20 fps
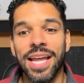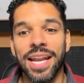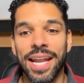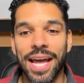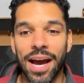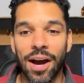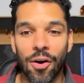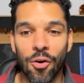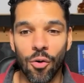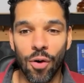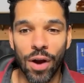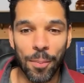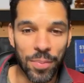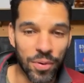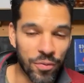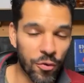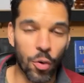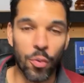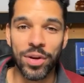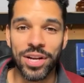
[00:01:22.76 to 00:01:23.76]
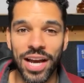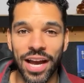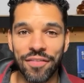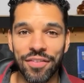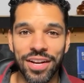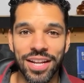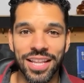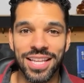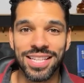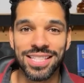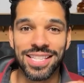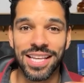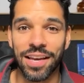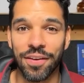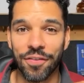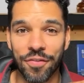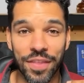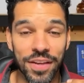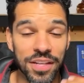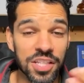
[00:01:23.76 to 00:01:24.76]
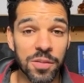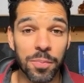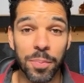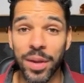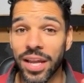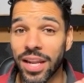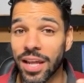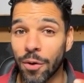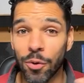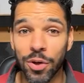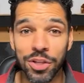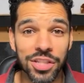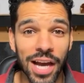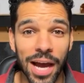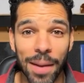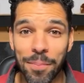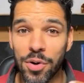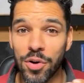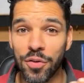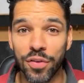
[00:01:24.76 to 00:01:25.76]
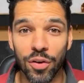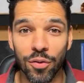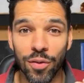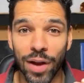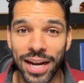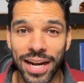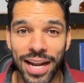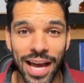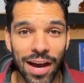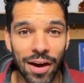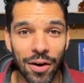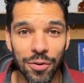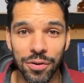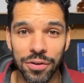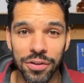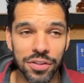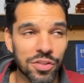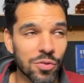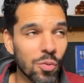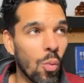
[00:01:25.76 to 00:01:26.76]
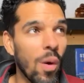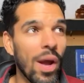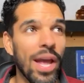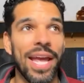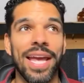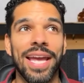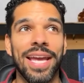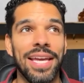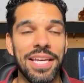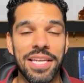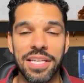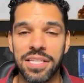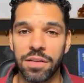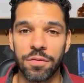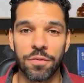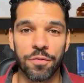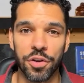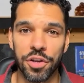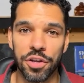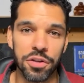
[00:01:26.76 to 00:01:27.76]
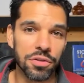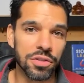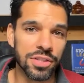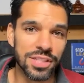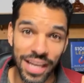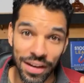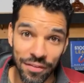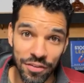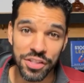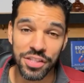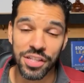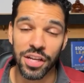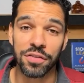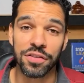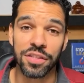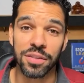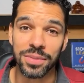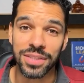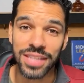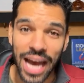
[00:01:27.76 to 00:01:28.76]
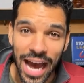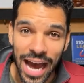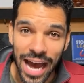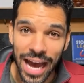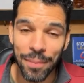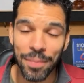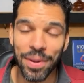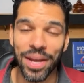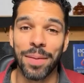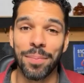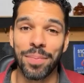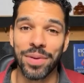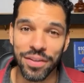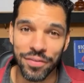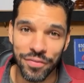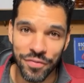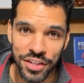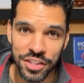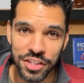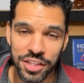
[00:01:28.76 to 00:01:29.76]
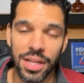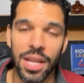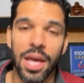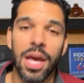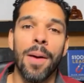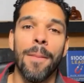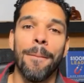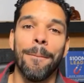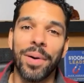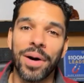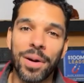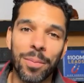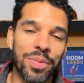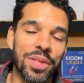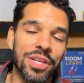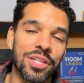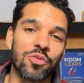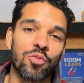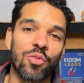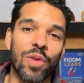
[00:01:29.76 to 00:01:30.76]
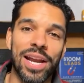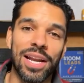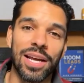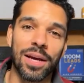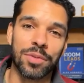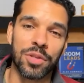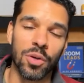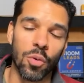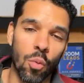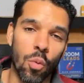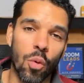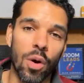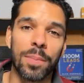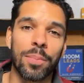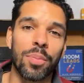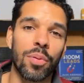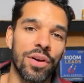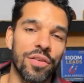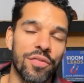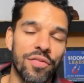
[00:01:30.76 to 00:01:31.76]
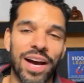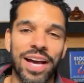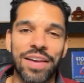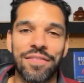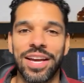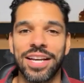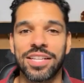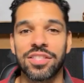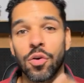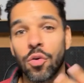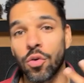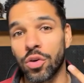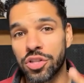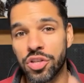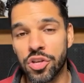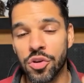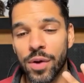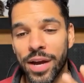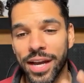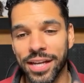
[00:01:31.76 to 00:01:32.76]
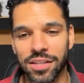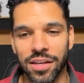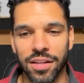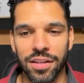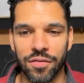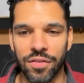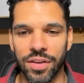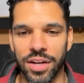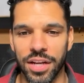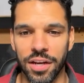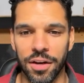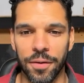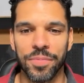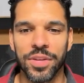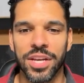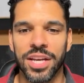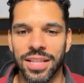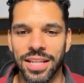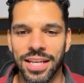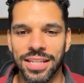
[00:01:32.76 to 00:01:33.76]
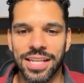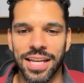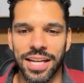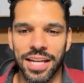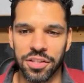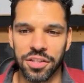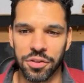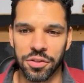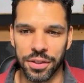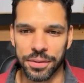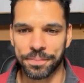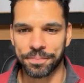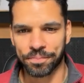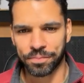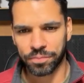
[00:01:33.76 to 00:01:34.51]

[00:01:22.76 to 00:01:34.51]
Now, before we dive into this, if the speed at which I'm moving right now is way easy for you, save yourself some time and be efficient. Bump this rate up to 1.5x or 2x on the video. Let's get into it.